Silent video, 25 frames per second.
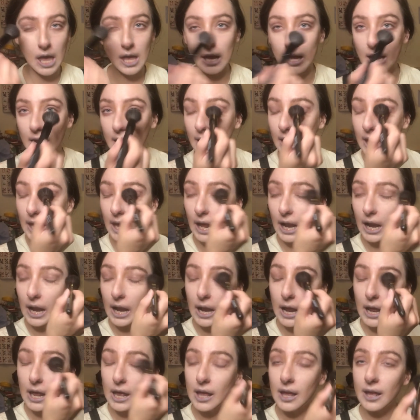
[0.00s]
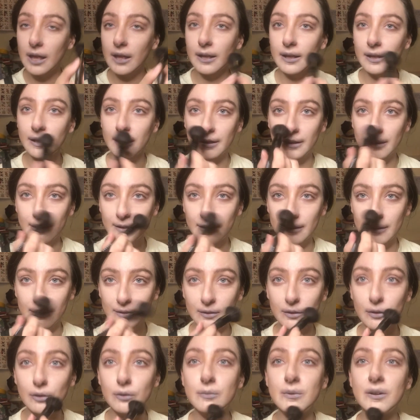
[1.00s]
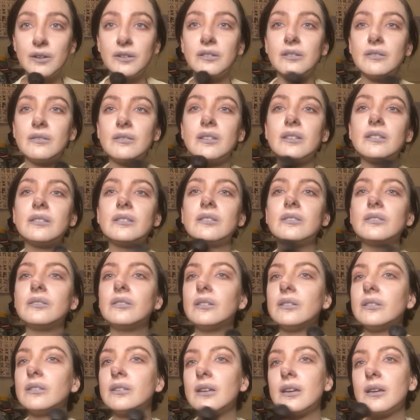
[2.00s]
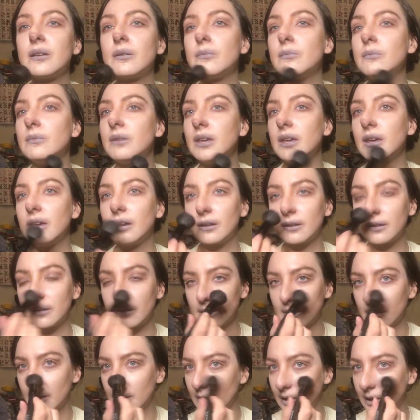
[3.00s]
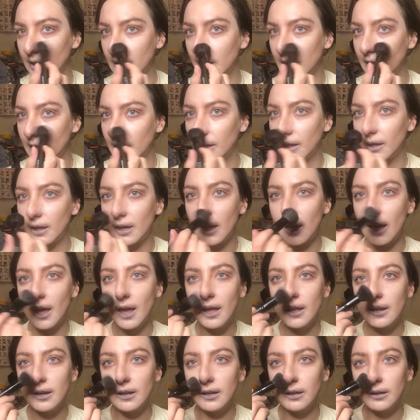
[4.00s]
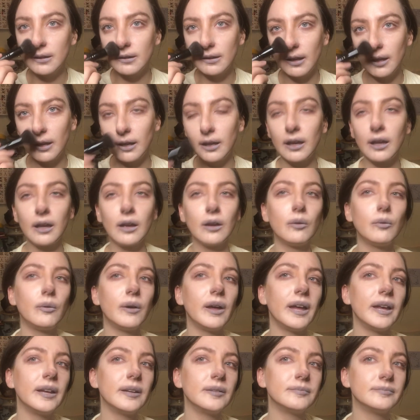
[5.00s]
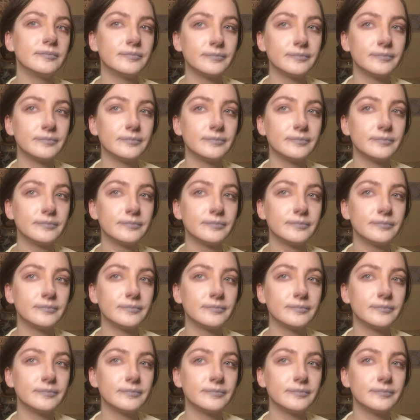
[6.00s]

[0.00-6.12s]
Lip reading: Again, so much of this is just like me adding and taking away.